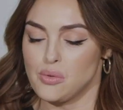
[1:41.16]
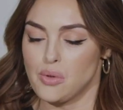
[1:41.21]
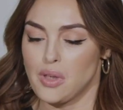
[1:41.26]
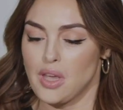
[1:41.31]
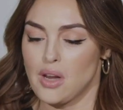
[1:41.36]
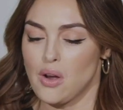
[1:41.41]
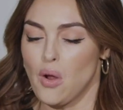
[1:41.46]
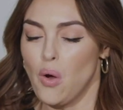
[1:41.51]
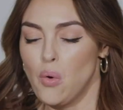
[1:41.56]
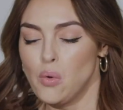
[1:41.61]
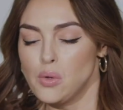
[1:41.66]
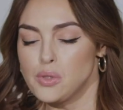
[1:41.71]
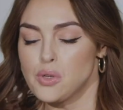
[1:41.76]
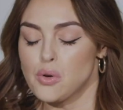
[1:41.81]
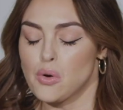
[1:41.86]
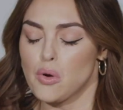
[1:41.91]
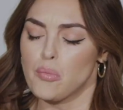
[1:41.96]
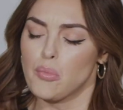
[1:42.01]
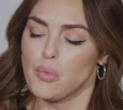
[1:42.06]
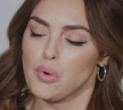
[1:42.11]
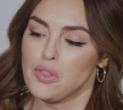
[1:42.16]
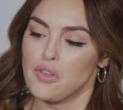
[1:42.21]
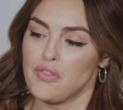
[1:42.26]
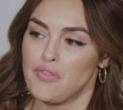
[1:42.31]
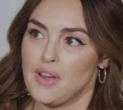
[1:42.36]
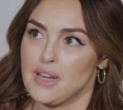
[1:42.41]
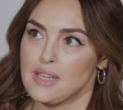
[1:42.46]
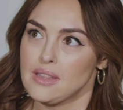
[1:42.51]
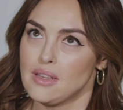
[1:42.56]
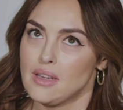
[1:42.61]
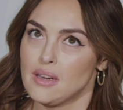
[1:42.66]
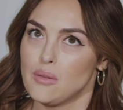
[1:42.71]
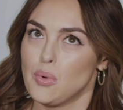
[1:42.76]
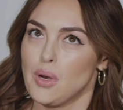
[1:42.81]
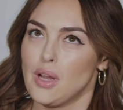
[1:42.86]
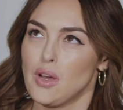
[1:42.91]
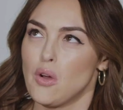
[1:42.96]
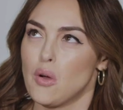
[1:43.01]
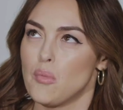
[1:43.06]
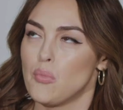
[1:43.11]
you get older, more the fact that
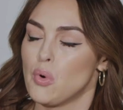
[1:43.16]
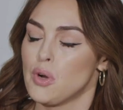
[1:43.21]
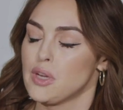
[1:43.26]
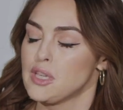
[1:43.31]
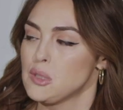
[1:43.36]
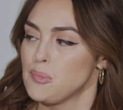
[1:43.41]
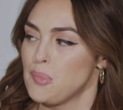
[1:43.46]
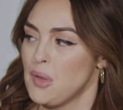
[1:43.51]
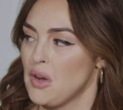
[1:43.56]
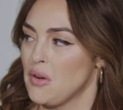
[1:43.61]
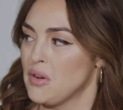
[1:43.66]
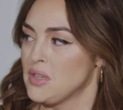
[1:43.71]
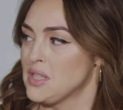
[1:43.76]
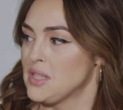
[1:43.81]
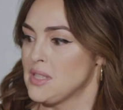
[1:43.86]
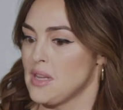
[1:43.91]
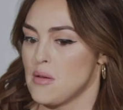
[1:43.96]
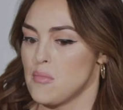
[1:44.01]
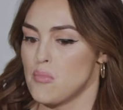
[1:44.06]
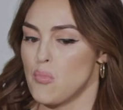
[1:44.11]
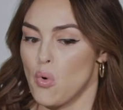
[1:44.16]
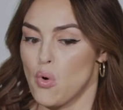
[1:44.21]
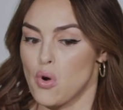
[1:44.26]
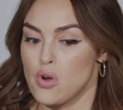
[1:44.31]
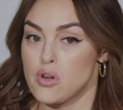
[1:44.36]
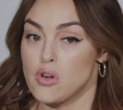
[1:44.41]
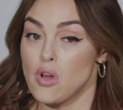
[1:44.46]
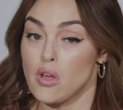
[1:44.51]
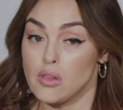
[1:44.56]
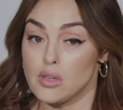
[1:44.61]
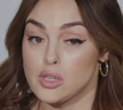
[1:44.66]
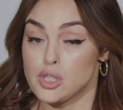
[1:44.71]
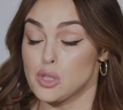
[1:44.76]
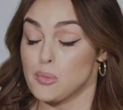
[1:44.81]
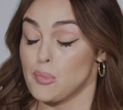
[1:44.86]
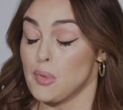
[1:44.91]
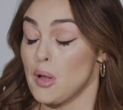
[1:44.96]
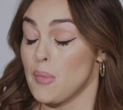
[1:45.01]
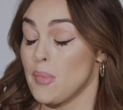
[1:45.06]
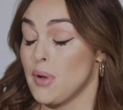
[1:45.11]
when I got more experienced and more
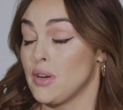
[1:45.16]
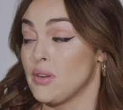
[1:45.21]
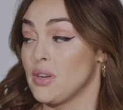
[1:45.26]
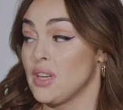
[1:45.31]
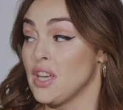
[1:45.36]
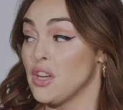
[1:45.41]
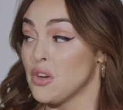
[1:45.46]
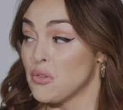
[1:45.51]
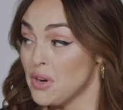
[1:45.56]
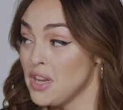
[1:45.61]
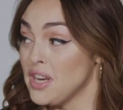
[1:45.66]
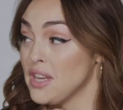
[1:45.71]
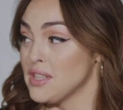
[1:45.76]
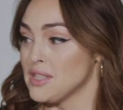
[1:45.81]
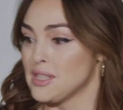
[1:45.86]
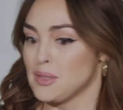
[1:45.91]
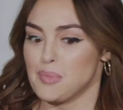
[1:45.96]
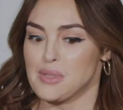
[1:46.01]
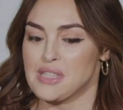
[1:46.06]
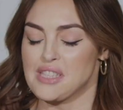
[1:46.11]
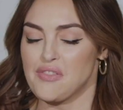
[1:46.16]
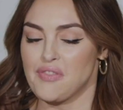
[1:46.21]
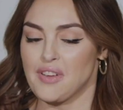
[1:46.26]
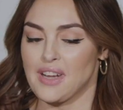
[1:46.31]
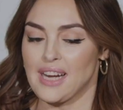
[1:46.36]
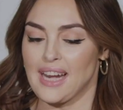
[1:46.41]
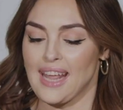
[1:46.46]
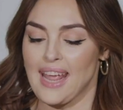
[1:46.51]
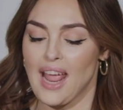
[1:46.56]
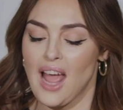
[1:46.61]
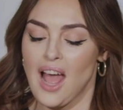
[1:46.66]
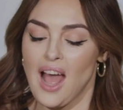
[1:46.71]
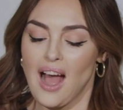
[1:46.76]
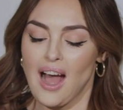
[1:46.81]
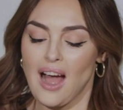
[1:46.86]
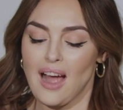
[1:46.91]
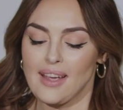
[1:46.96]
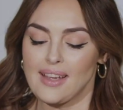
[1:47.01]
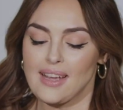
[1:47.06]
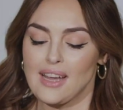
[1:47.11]
knowledgeable about ingredients specifically,
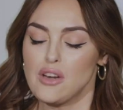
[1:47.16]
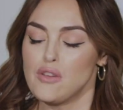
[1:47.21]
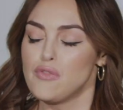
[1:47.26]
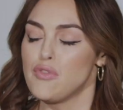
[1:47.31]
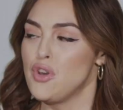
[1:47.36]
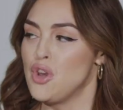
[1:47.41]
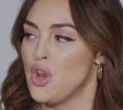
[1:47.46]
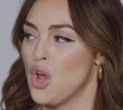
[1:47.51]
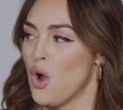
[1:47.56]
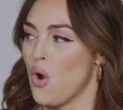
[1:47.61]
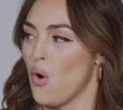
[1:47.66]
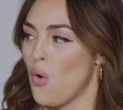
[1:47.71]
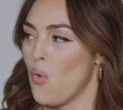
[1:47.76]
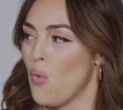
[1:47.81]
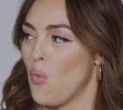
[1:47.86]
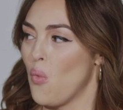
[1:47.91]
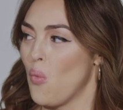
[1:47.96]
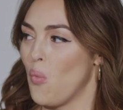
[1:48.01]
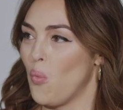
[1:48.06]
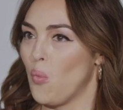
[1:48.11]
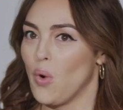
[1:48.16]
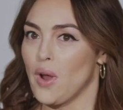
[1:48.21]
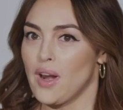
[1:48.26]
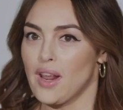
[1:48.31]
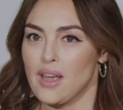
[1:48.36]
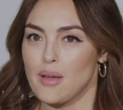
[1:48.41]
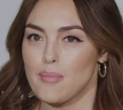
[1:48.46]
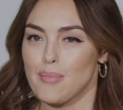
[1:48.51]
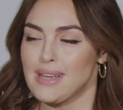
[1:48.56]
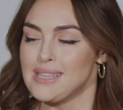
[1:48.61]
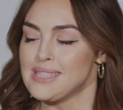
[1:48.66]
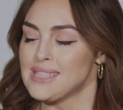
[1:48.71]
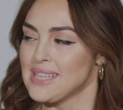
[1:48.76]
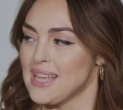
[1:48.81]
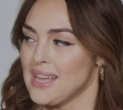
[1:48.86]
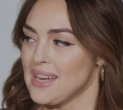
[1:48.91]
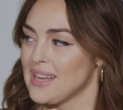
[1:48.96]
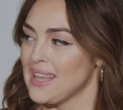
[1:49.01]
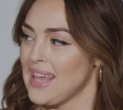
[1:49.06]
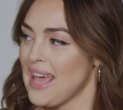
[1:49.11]
I kind of know what my
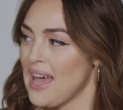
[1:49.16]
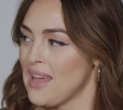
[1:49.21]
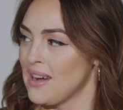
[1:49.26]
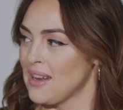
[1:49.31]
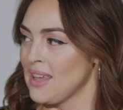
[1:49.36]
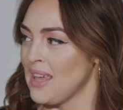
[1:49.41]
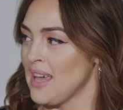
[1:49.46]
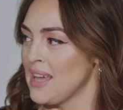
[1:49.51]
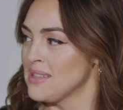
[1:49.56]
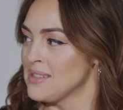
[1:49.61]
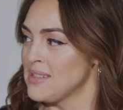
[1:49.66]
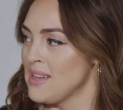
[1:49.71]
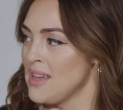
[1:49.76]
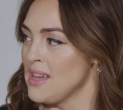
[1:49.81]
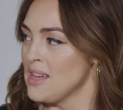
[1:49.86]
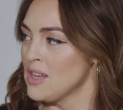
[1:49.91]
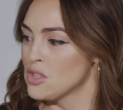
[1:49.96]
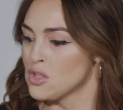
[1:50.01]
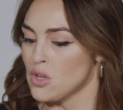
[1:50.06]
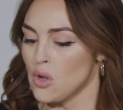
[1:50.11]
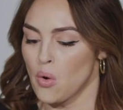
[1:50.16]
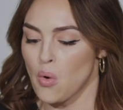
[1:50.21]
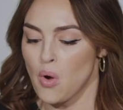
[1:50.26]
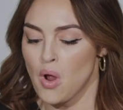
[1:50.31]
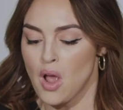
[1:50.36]
skin can and can't take. So